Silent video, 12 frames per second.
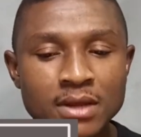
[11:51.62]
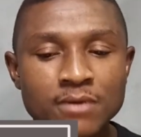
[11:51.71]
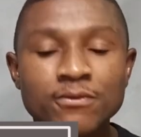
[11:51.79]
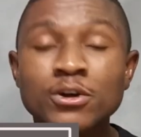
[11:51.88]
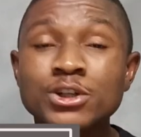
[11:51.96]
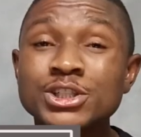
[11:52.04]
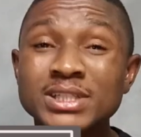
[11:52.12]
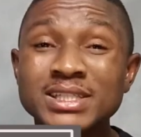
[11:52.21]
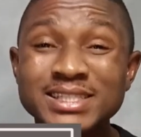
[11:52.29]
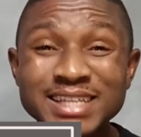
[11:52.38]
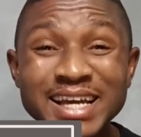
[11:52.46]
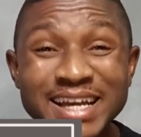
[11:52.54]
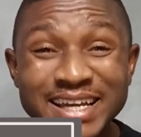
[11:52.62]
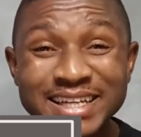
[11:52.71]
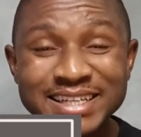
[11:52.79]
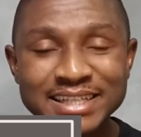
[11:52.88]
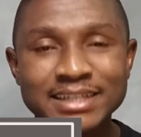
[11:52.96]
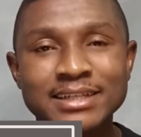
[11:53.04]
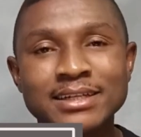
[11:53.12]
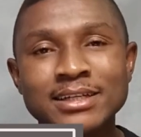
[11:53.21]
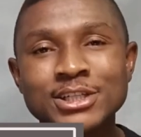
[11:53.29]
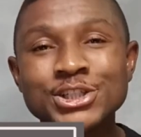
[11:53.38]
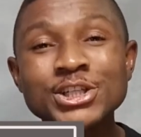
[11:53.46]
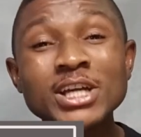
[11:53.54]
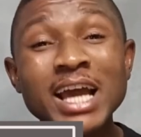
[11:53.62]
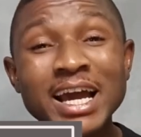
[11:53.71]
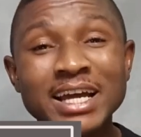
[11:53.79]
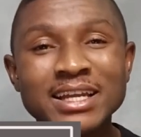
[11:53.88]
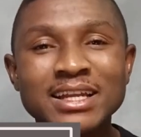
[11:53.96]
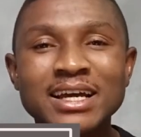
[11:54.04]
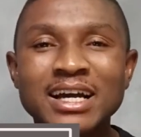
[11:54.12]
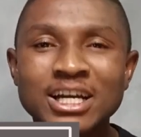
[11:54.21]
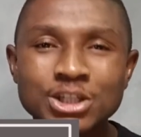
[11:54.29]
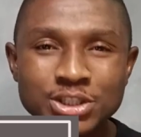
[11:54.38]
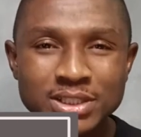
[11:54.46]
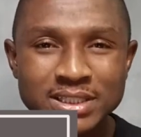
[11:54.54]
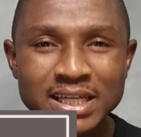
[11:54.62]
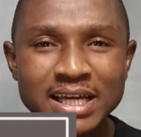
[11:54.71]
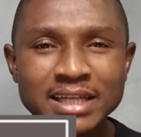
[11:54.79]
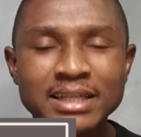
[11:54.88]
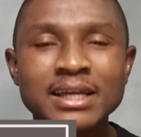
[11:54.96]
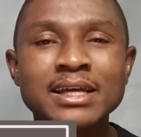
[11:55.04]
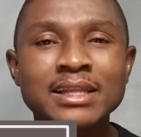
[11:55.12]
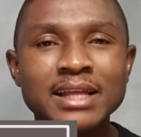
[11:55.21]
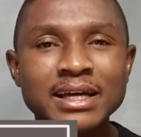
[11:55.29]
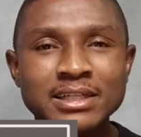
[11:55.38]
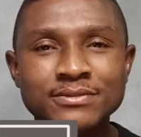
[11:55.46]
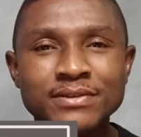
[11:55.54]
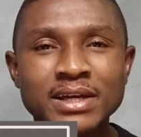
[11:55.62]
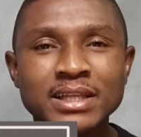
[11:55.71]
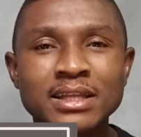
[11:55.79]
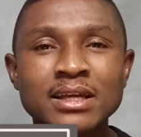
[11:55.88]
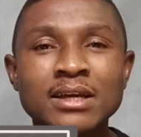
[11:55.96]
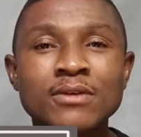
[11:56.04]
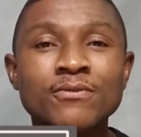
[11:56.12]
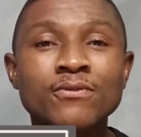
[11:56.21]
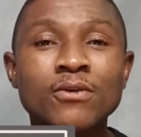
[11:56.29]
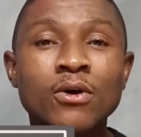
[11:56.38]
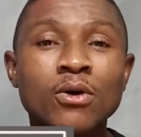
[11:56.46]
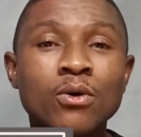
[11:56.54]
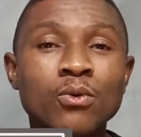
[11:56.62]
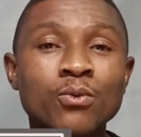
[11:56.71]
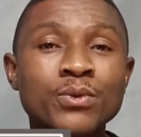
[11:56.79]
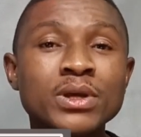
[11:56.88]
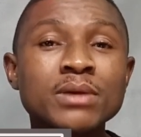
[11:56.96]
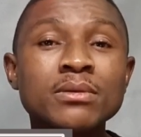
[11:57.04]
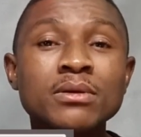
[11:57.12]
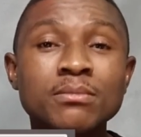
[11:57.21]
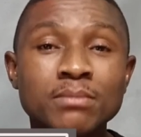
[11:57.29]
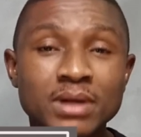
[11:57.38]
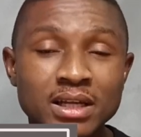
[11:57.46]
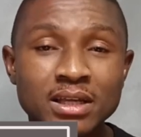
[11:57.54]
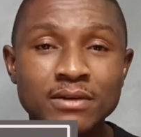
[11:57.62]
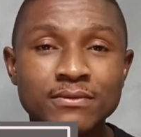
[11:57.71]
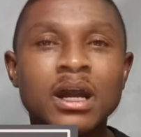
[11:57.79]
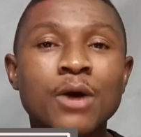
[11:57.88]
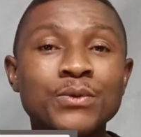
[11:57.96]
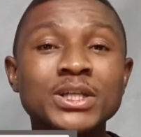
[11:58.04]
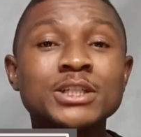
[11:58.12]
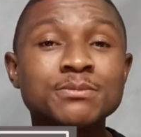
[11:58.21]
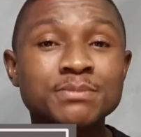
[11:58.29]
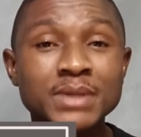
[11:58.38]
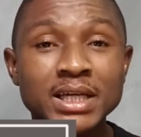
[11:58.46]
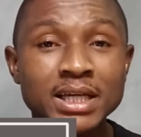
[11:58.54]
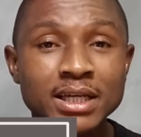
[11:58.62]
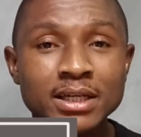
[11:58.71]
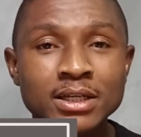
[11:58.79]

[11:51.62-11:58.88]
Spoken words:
For she said, she heard and she said, that is faith, for we believe and we speak.